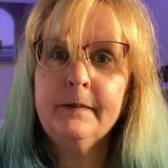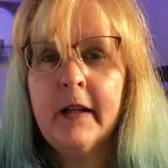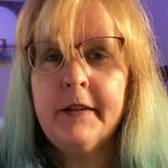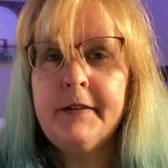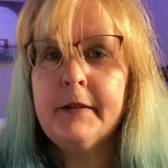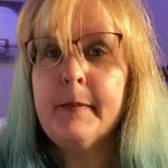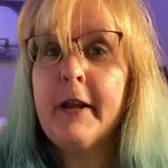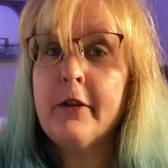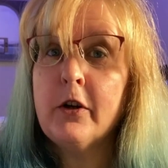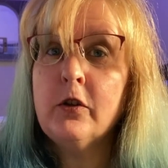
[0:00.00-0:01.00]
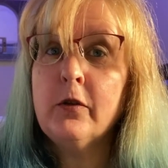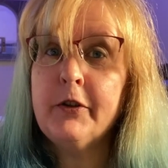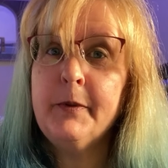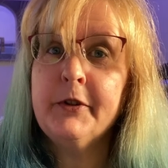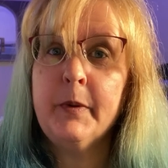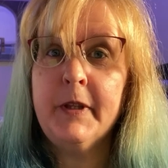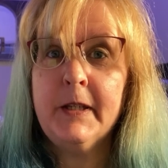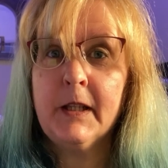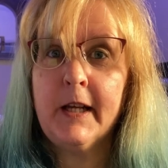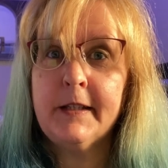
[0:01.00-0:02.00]
This is my third Christmas with these
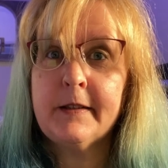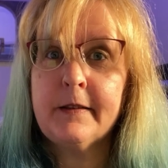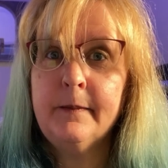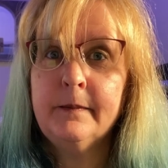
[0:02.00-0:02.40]
lights,